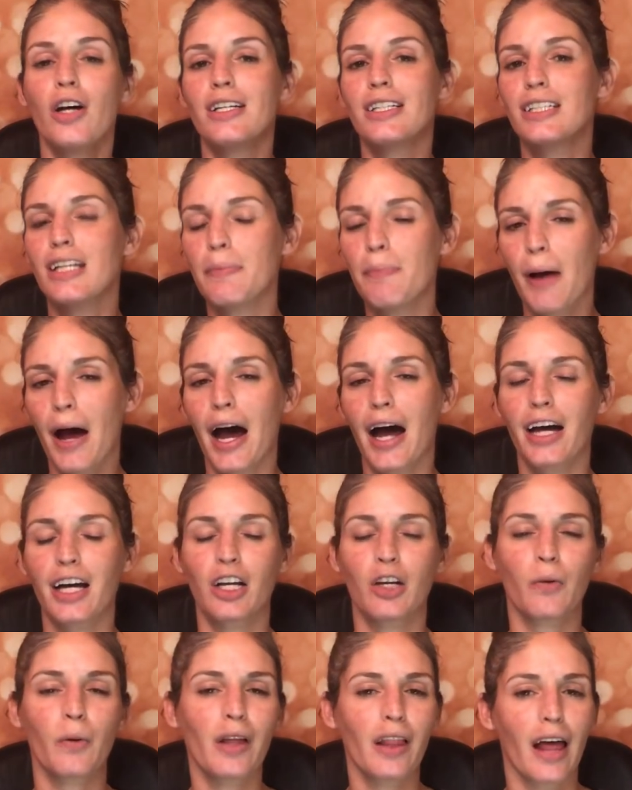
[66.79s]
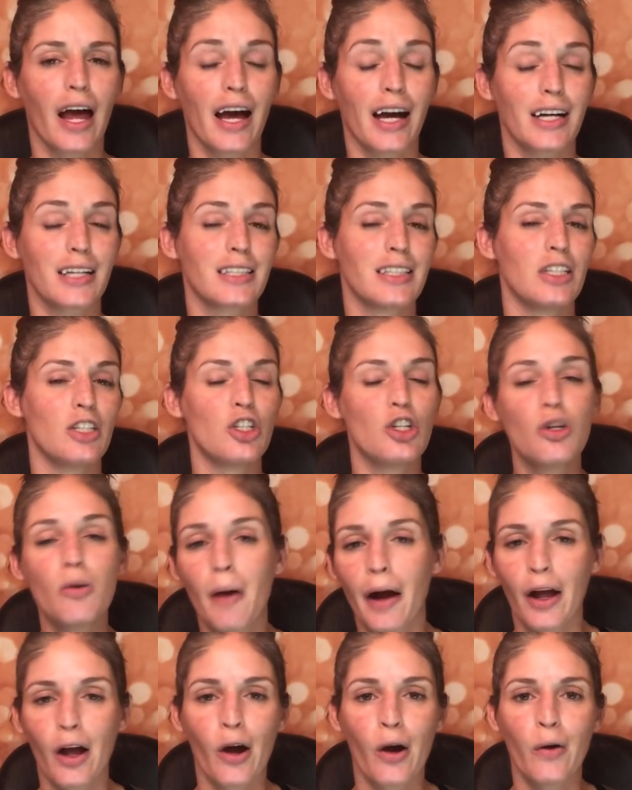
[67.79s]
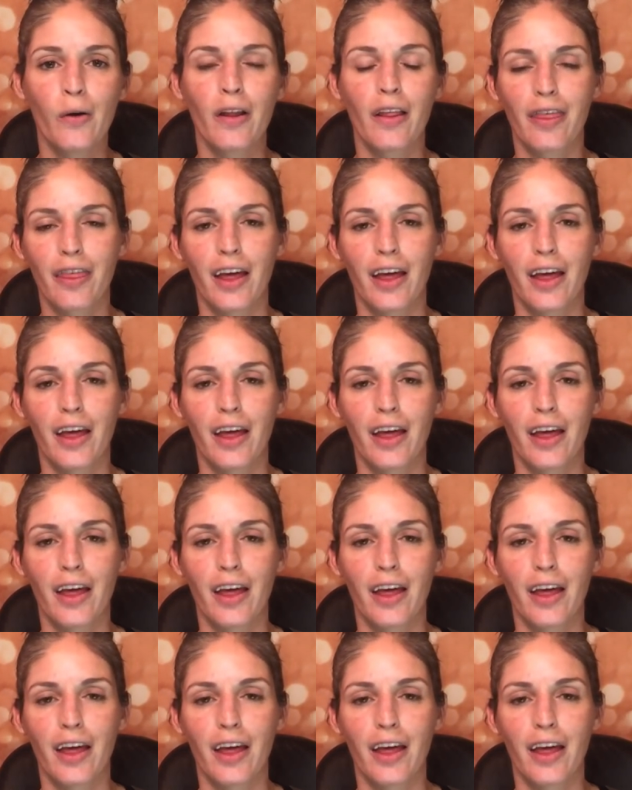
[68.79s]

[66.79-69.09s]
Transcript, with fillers: sit back and relax and do my own